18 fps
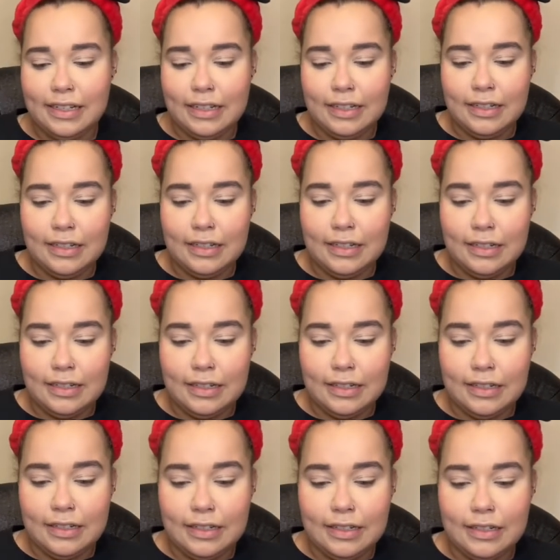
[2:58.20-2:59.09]

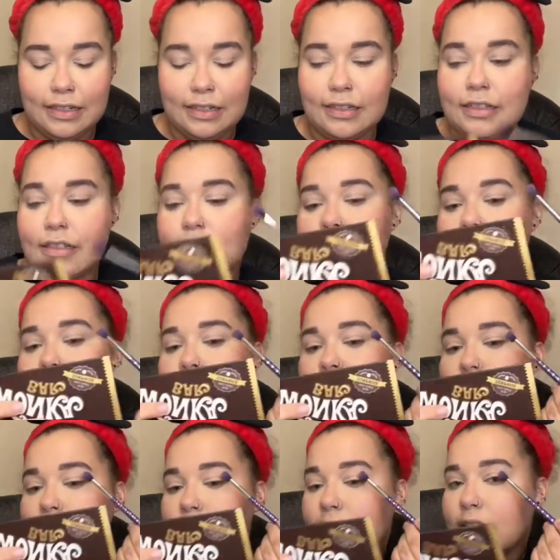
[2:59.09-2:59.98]

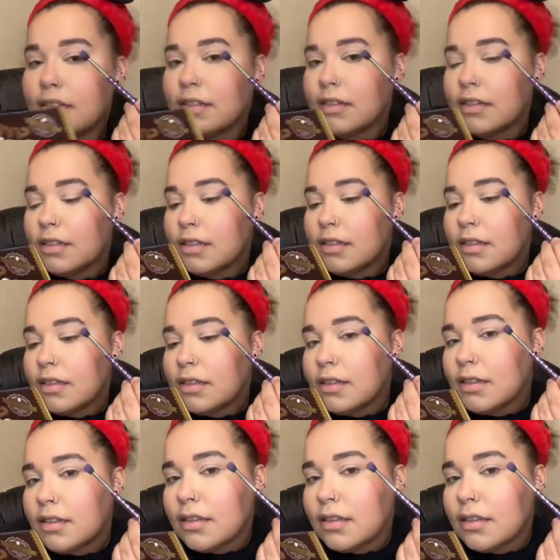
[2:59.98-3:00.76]
[no speech]